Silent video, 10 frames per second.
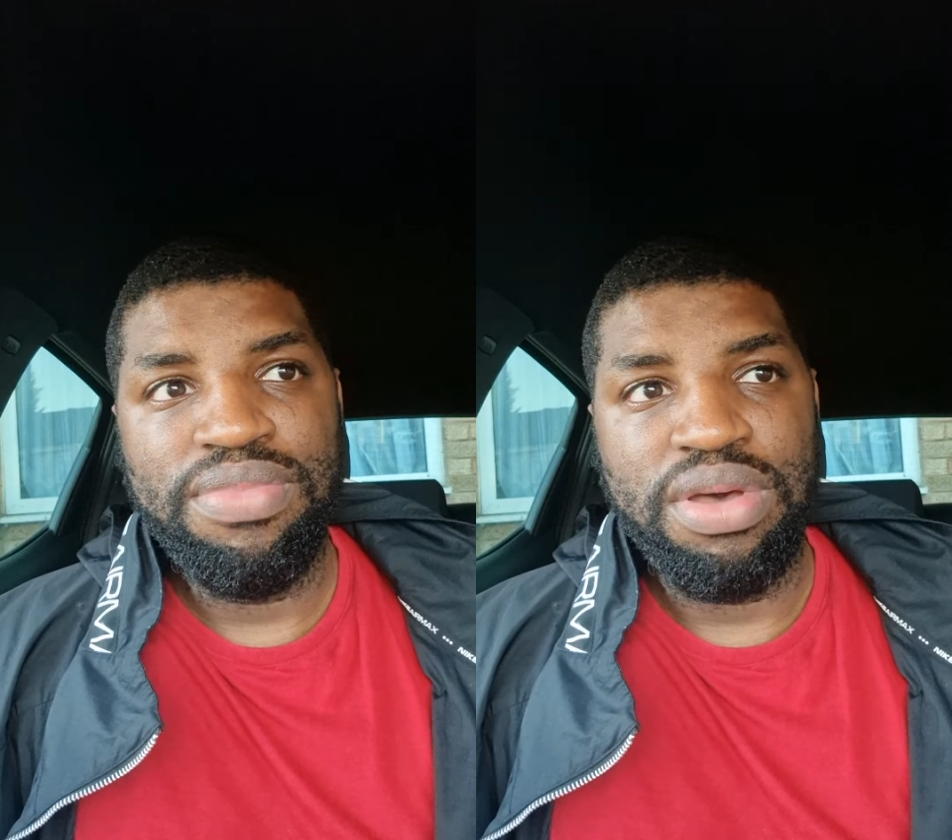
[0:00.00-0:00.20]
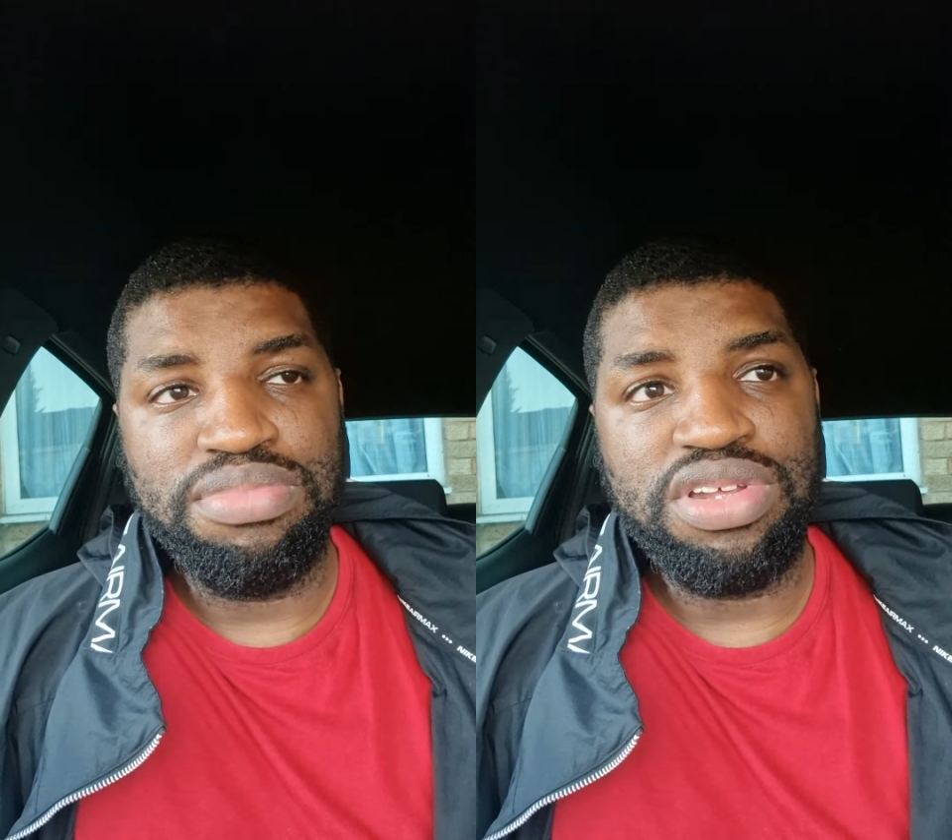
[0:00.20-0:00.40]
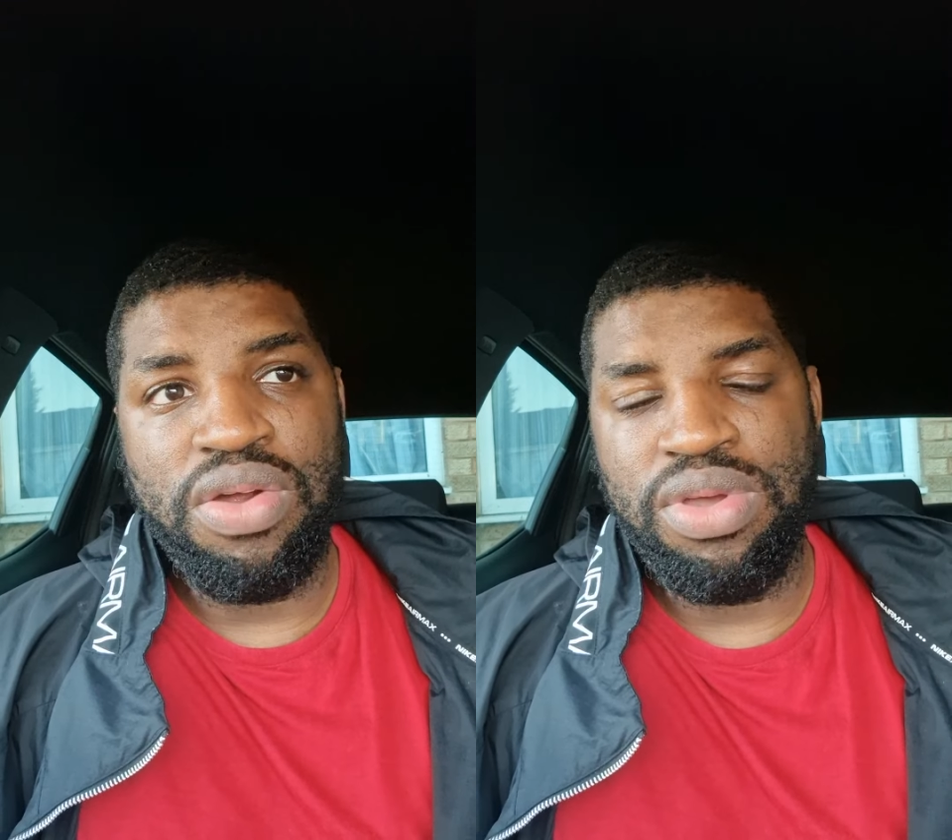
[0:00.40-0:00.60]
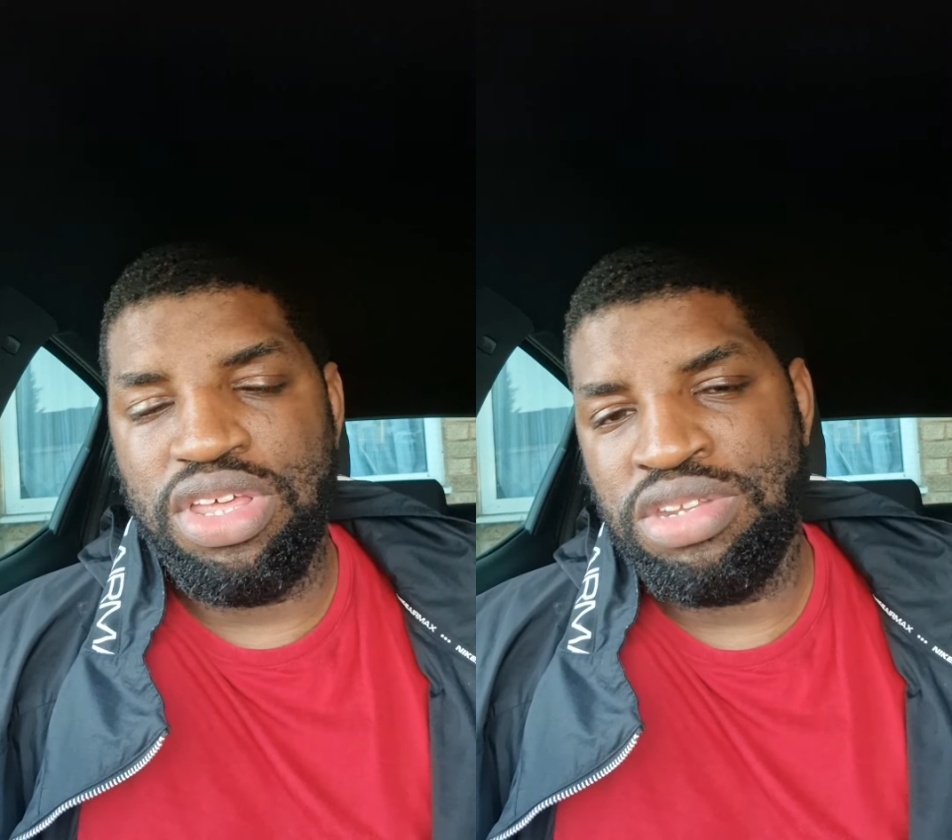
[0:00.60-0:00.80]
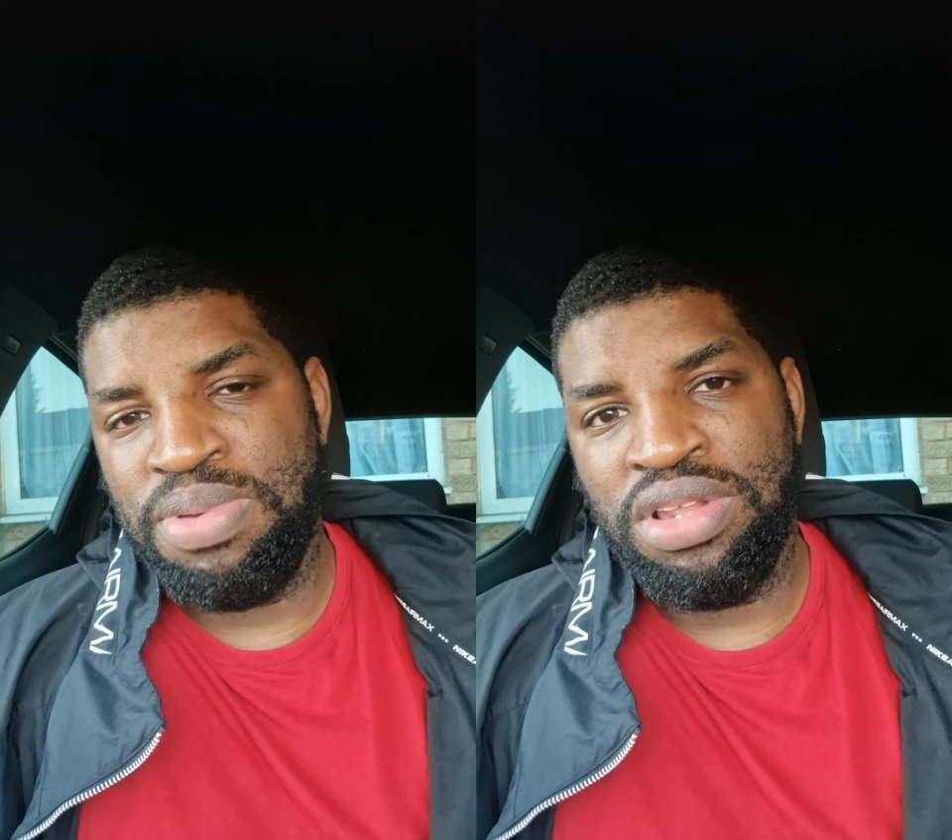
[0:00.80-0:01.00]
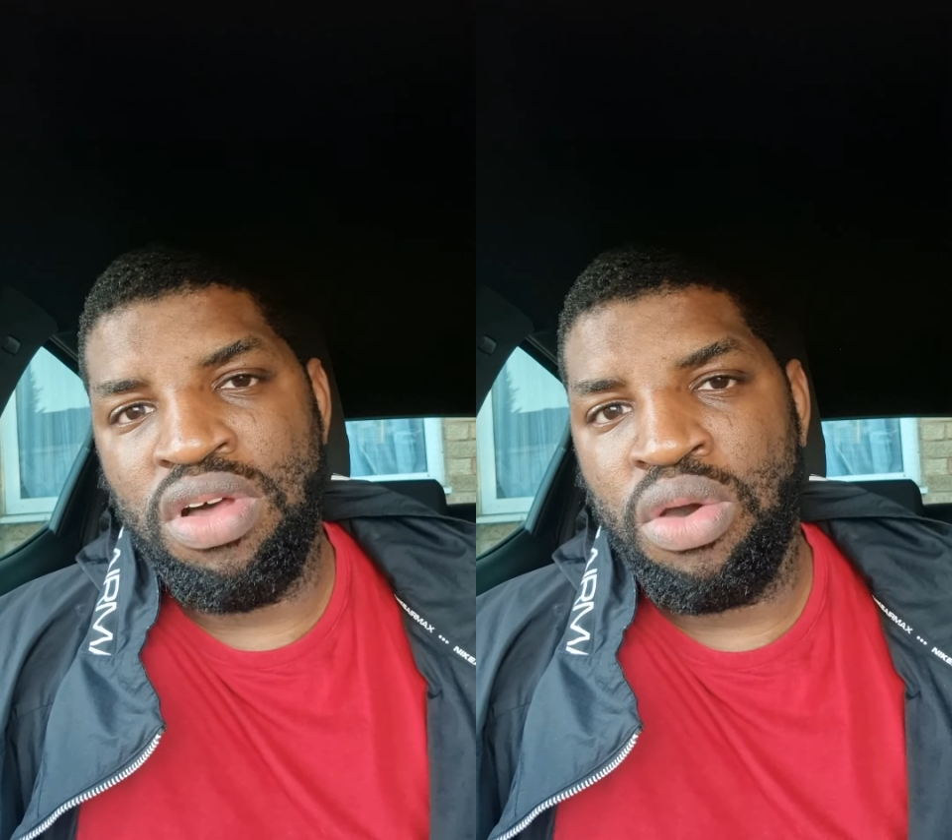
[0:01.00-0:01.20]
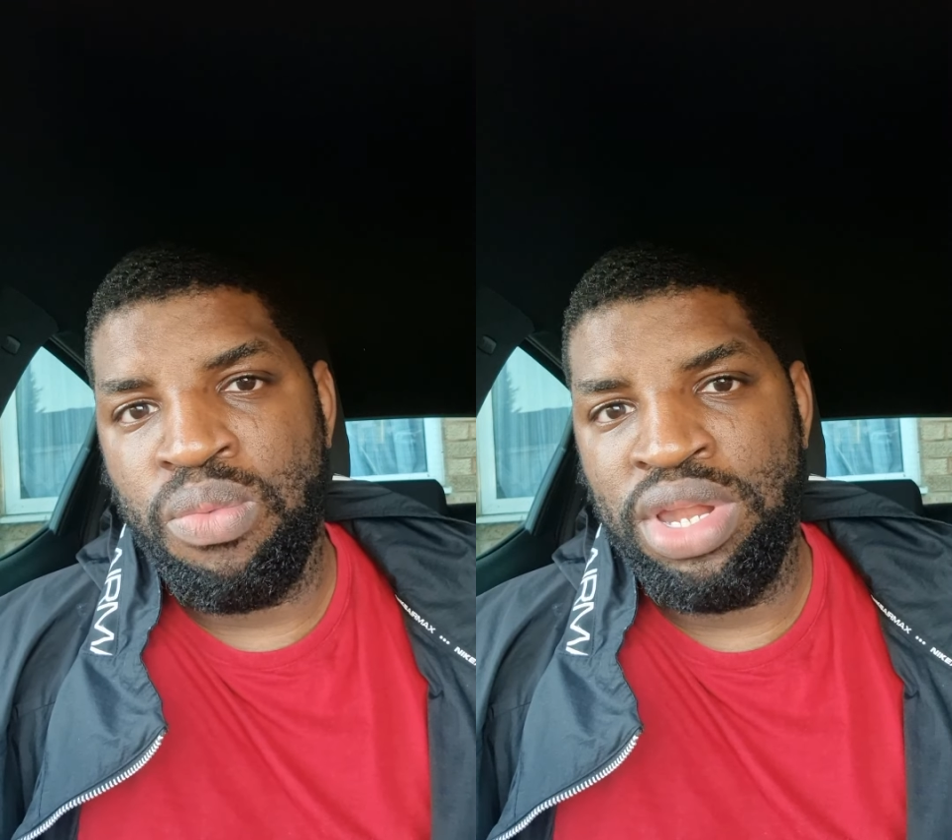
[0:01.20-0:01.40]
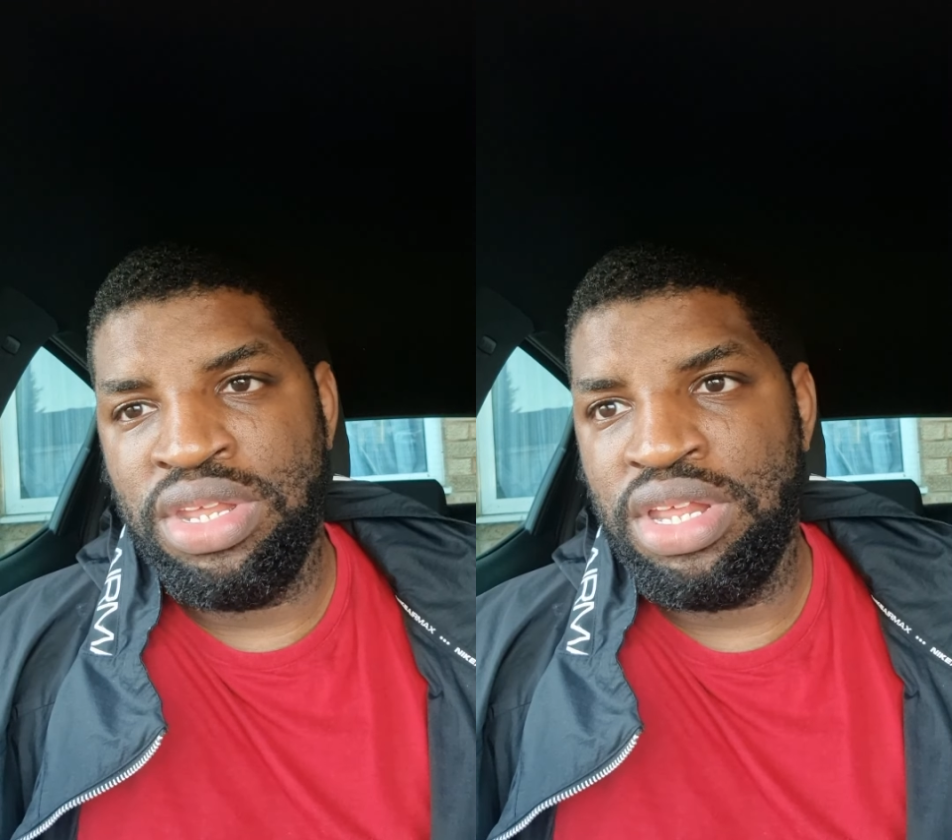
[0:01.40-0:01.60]
I'm sorry it's been
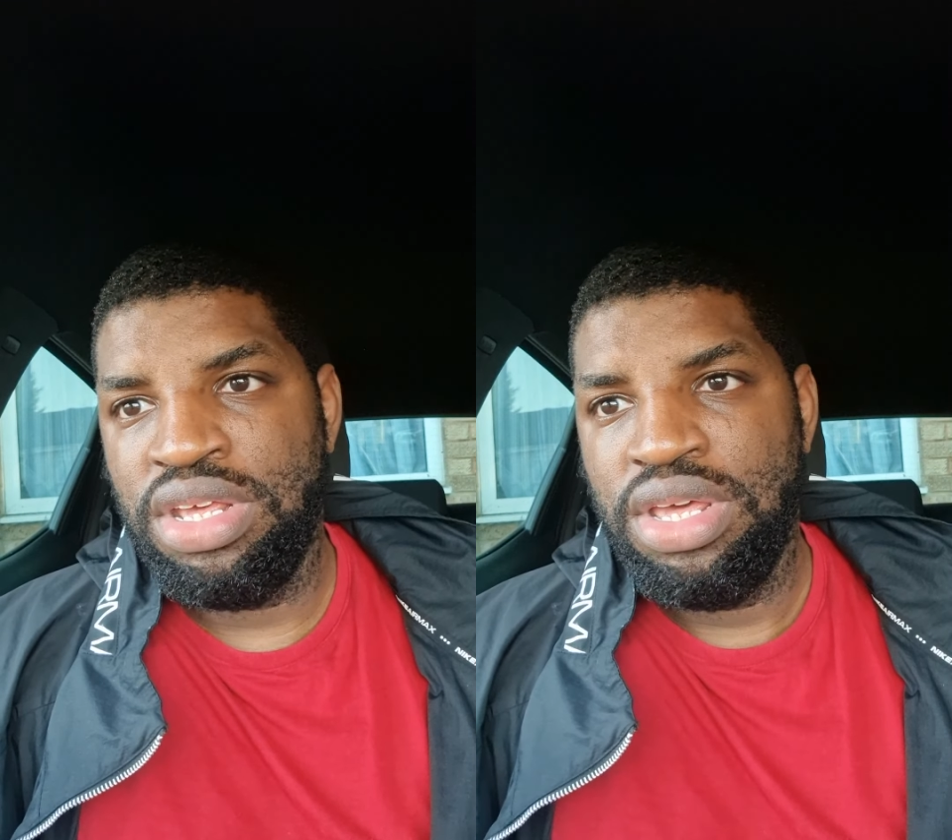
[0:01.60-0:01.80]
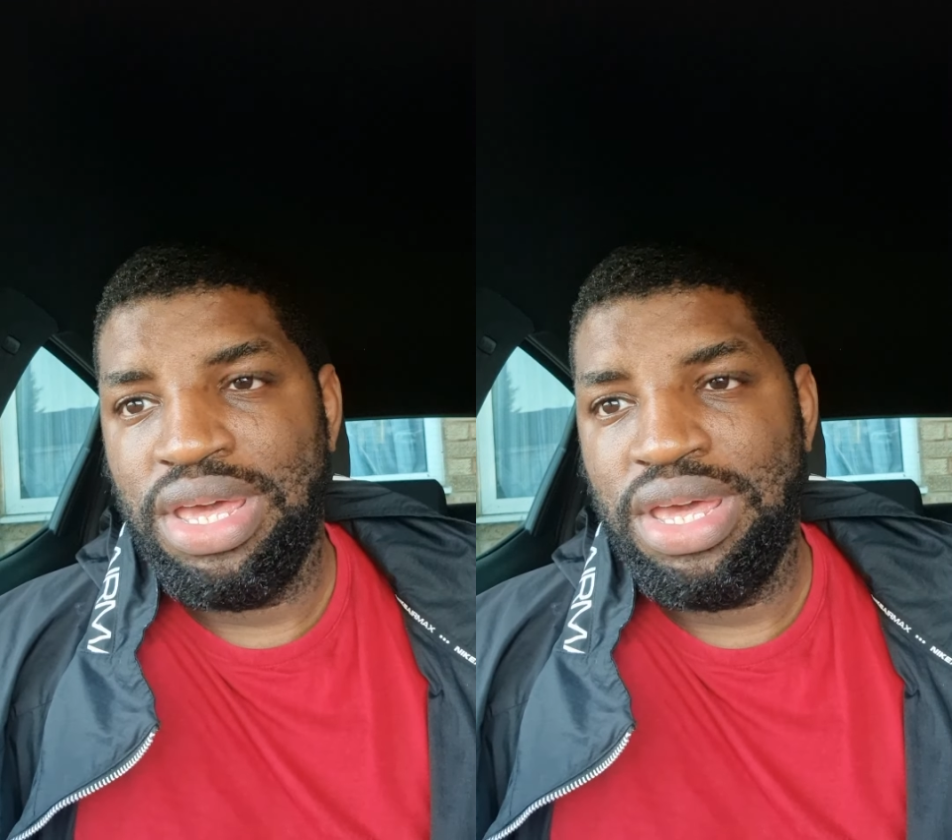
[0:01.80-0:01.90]
long-winded.